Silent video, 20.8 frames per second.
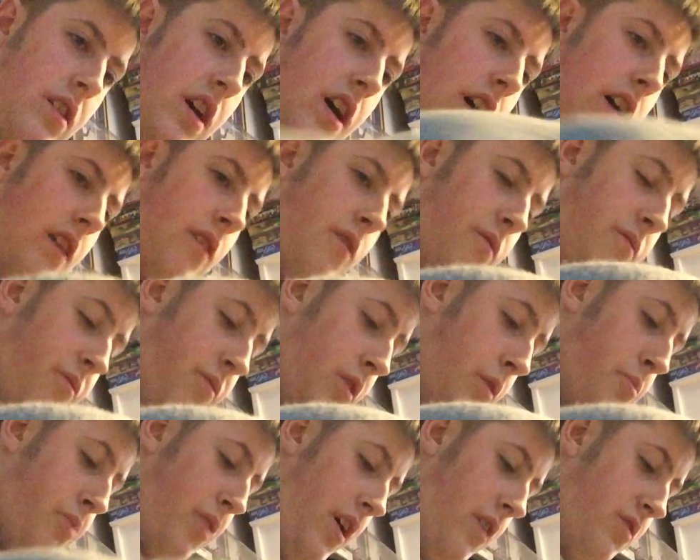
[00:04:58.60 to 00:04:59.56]
And for
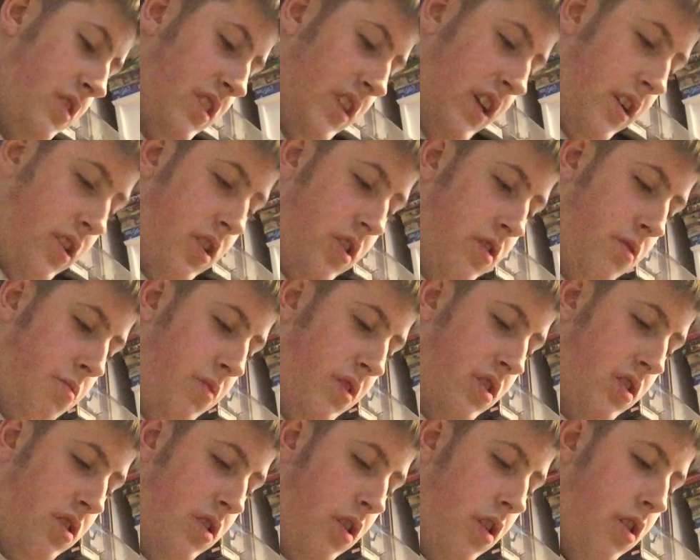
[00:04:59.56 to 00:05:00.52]
the brown section,
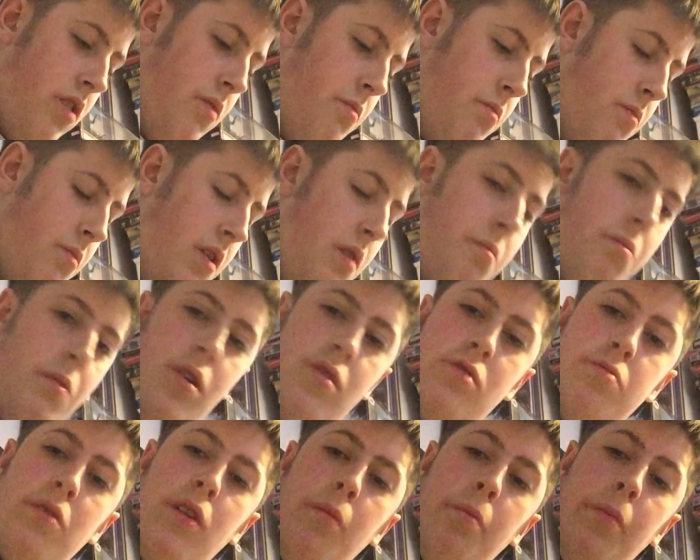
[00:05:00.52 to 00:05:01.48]
which in
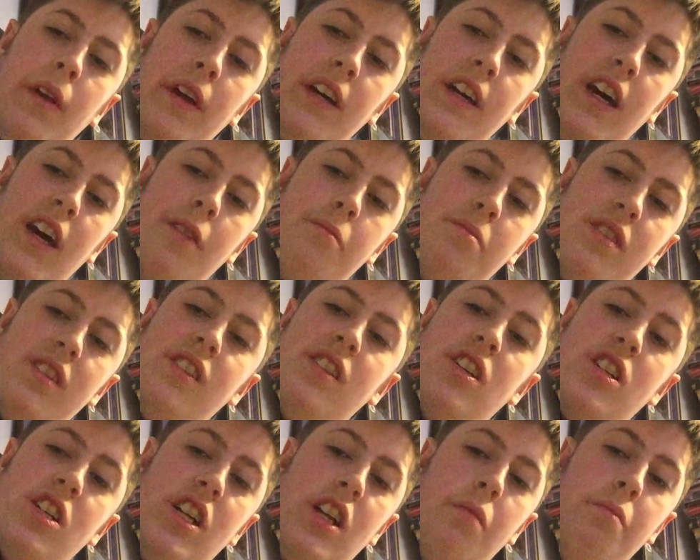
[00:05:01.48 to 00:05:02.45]
most Monopoly games is
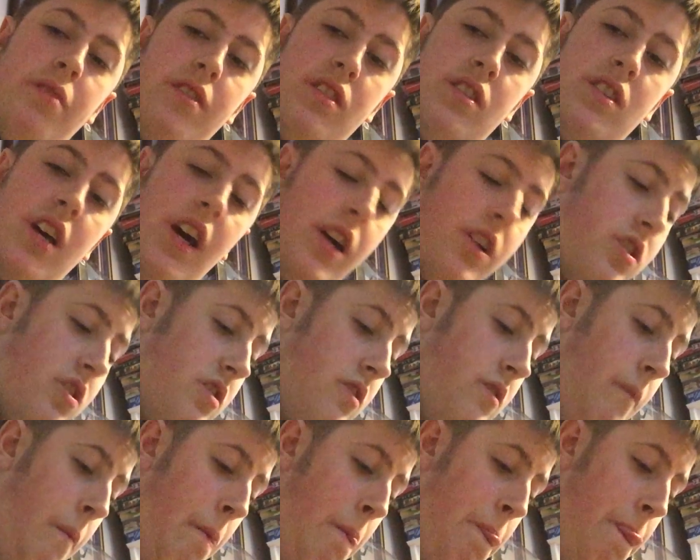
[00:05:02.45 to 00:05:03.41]
the cheapest
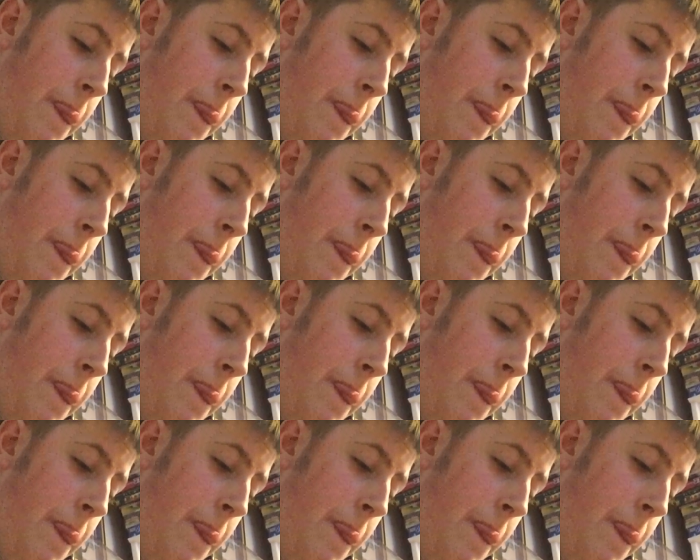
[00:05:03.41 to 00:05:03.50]
section,